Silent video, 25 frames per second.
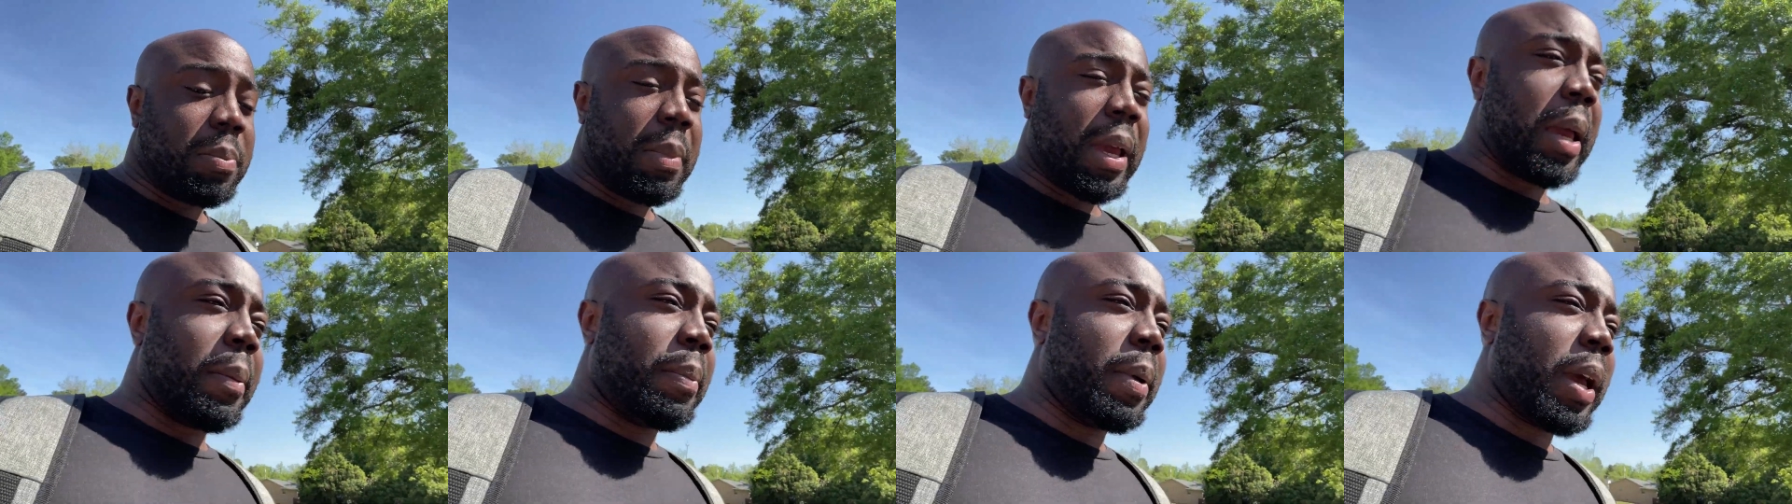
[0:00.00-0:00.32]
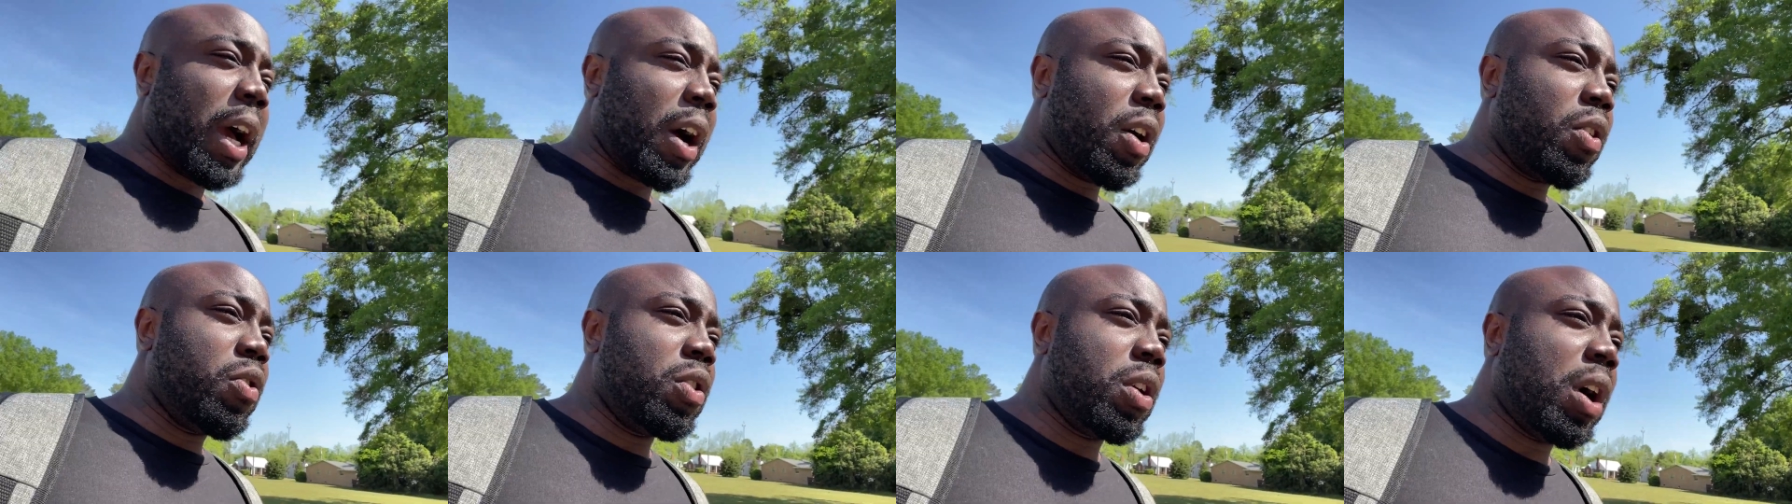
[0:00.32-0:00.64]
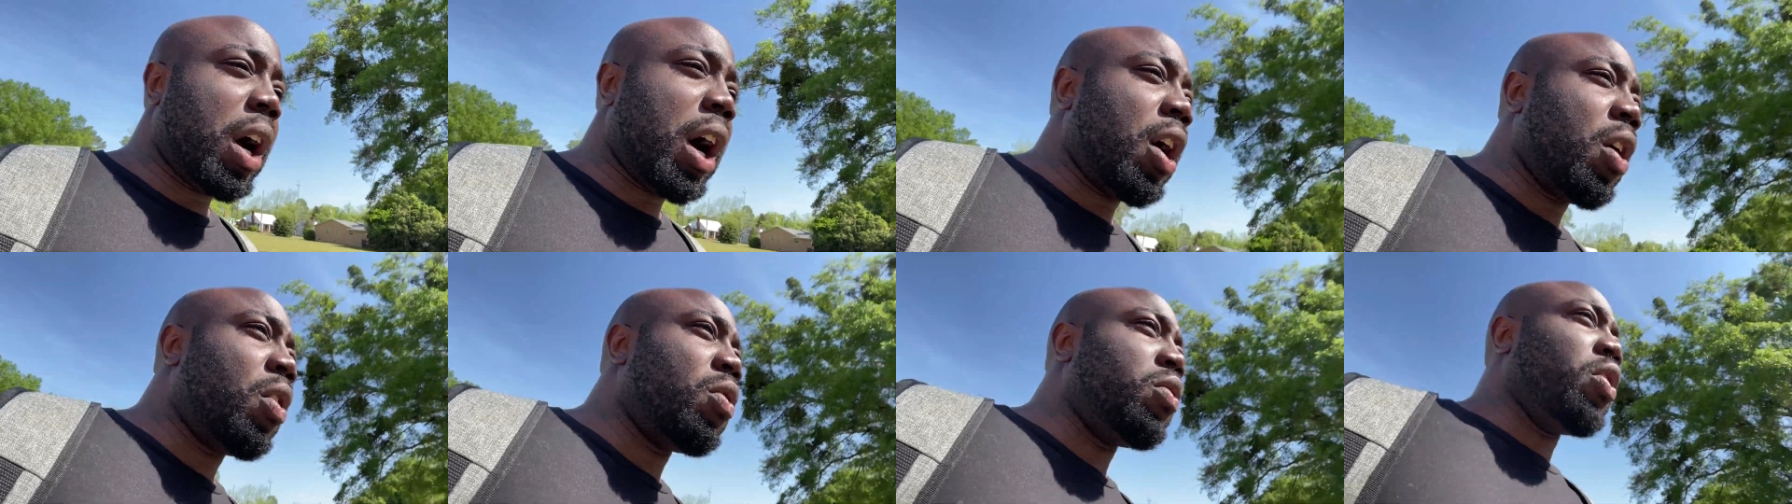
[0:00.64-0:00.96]
Maybe I don't
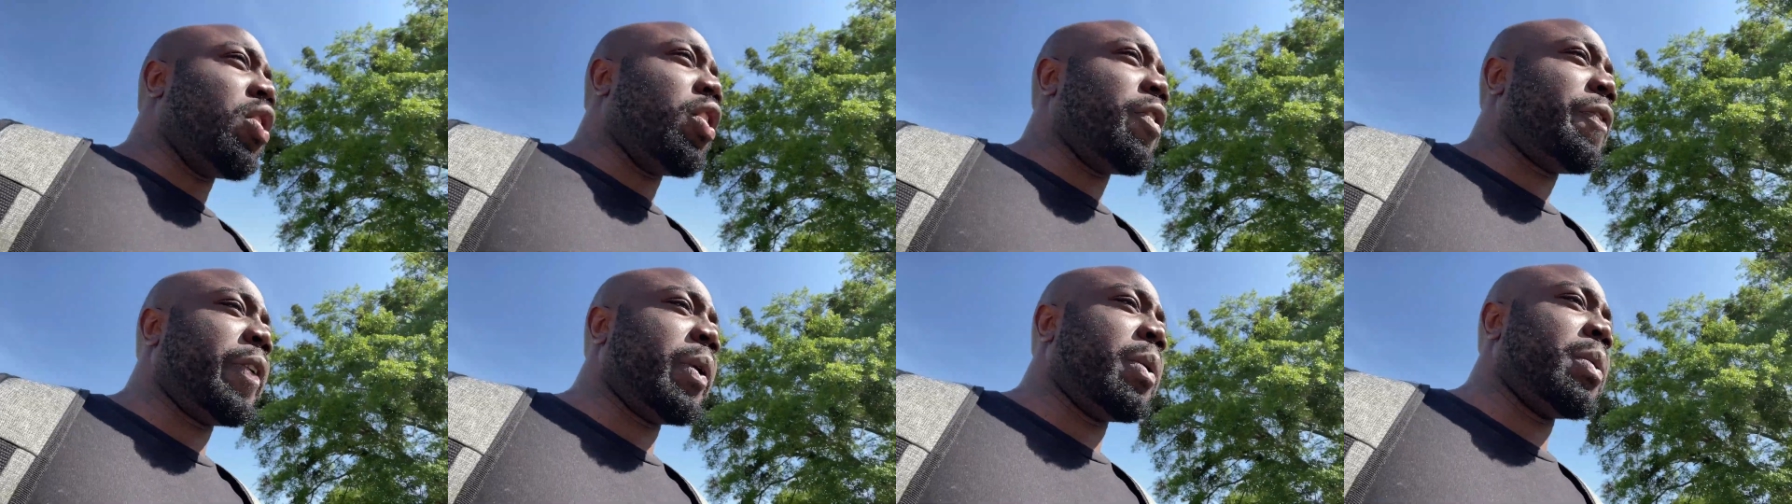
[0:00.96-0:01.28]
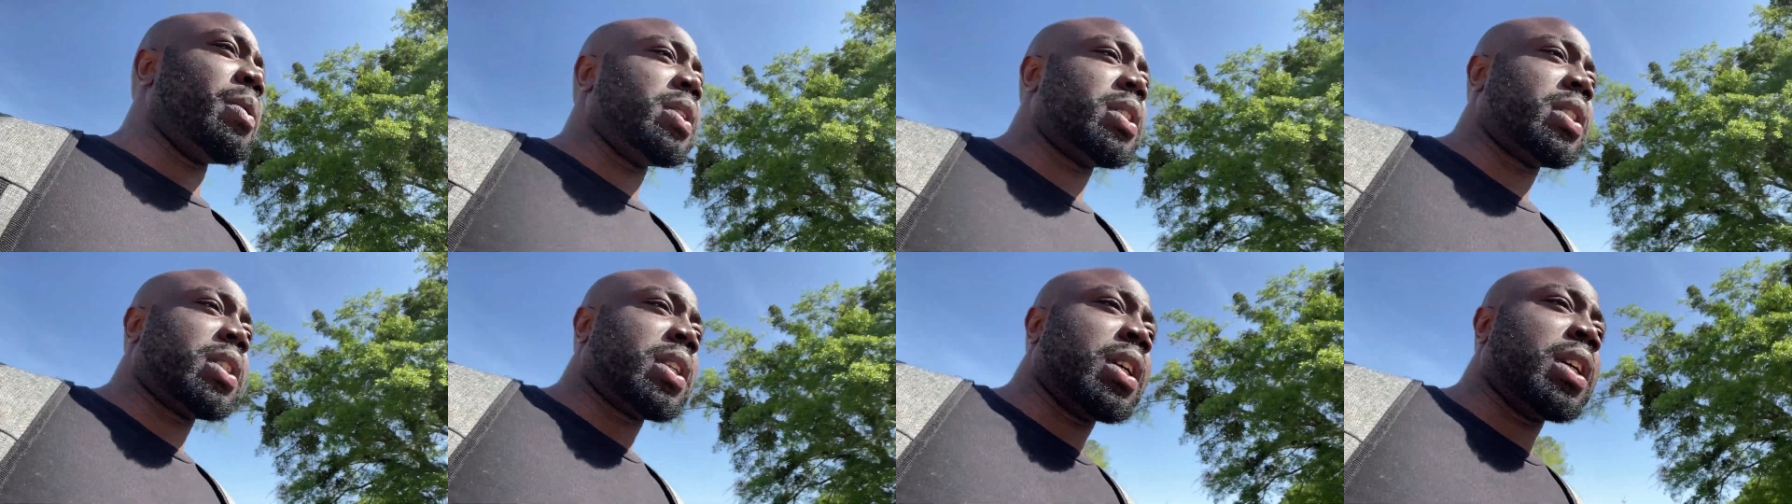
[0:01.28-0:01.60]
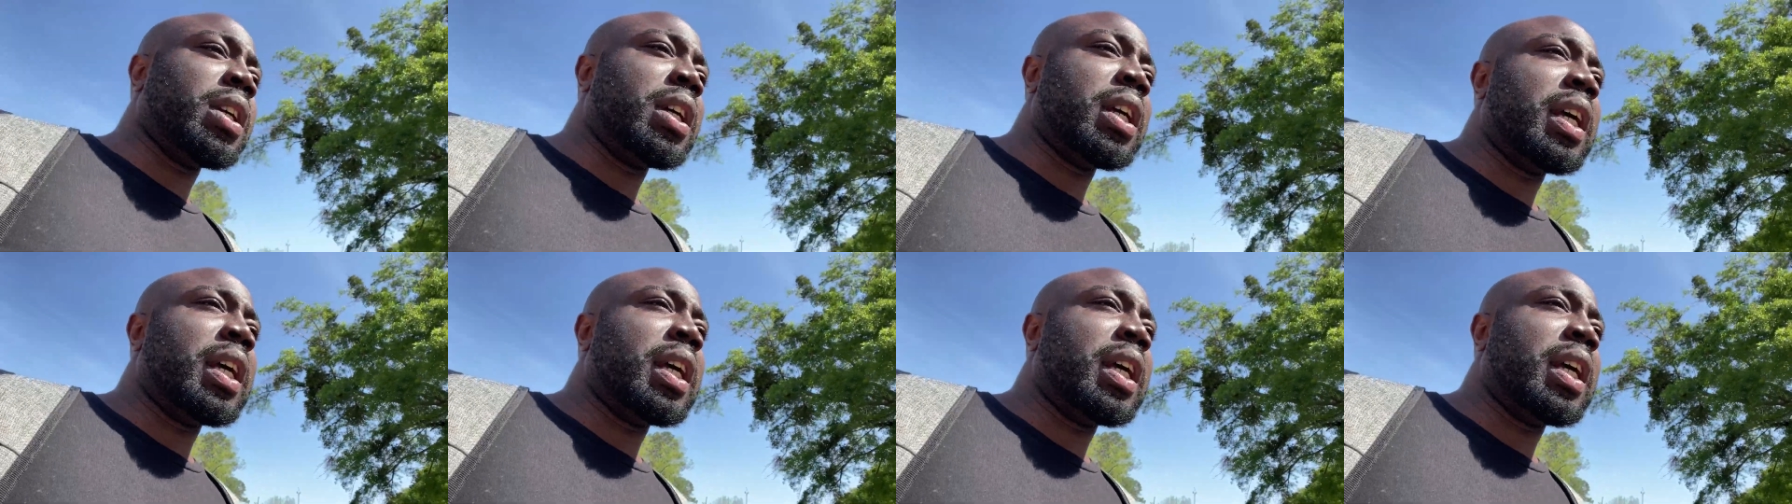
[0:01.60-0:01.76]
I don't know if it was